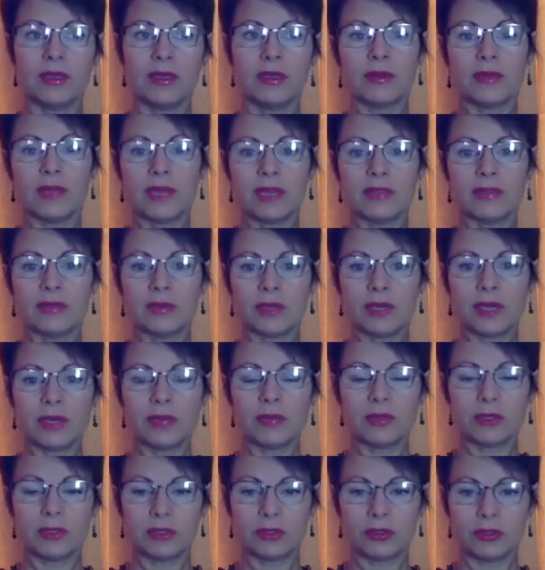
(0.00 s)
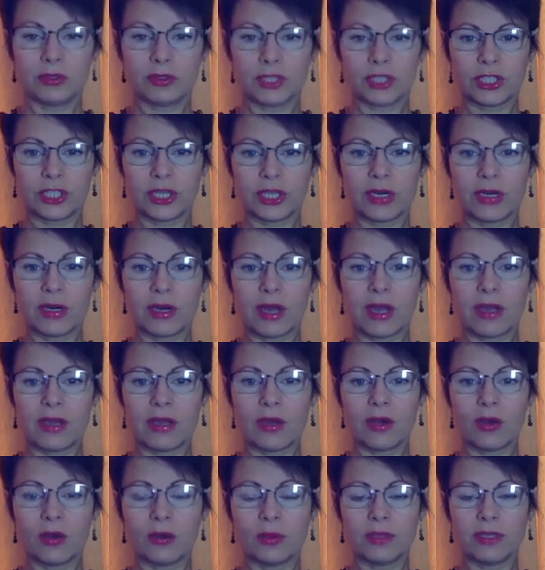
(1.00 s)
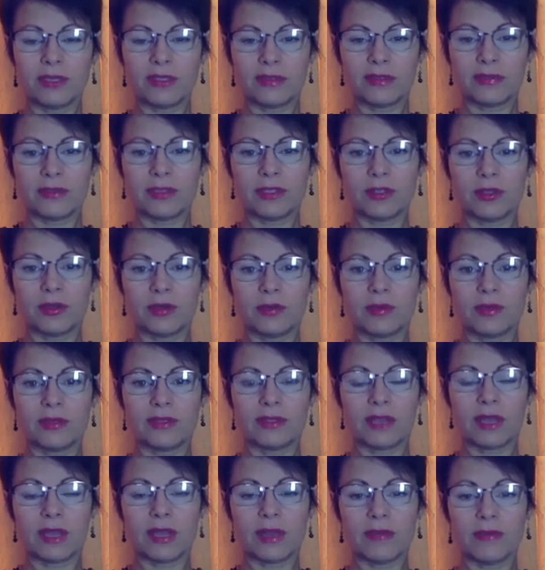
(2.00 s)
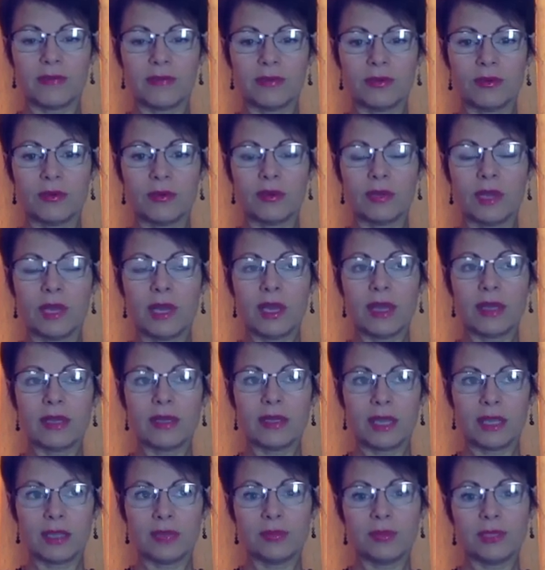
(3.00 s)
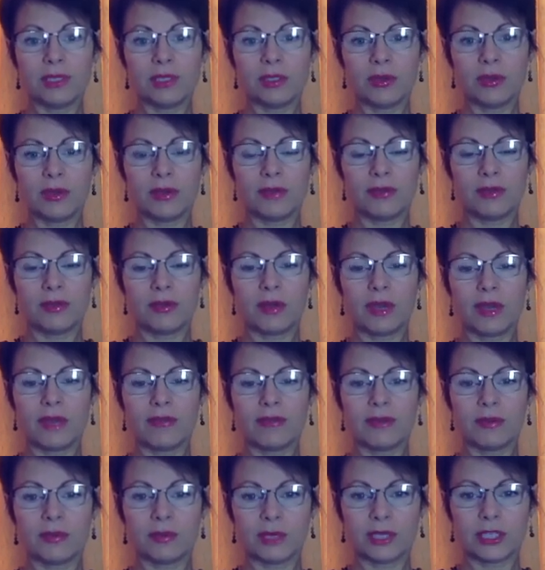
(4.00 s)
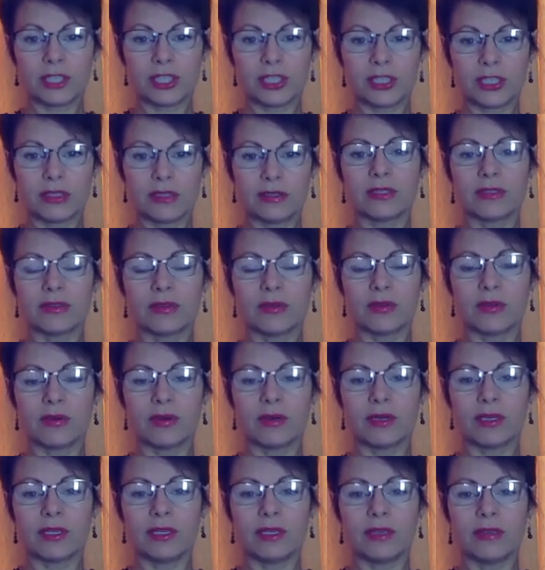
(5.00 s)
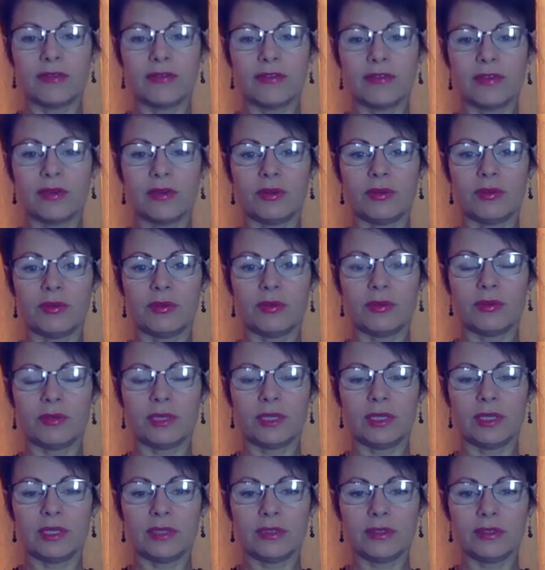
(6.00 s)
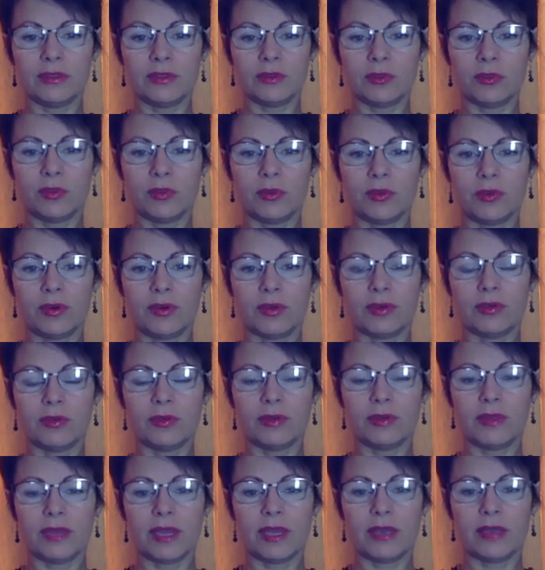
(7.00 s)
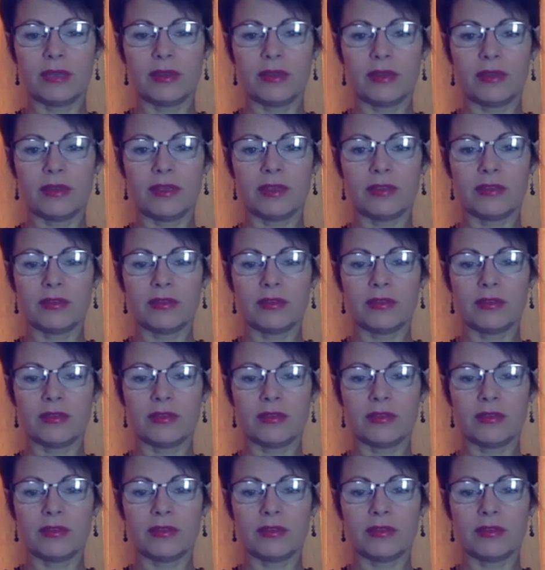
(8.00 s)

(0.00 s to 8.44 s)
That's what I wanted to share. I hope this video was helpful. Let me know if you have questions or if you need support with anything.